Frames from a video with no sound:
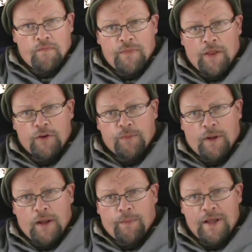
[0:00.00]
now there's
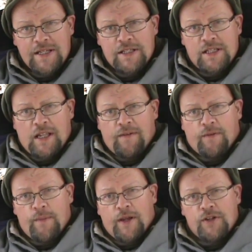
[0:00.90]
plenty of places to get
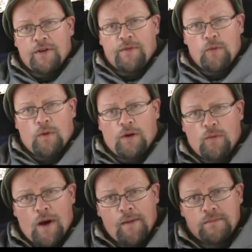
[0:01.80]
information if you want
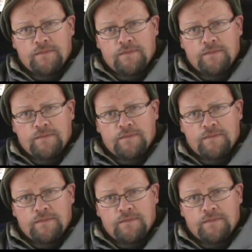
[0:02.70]
to.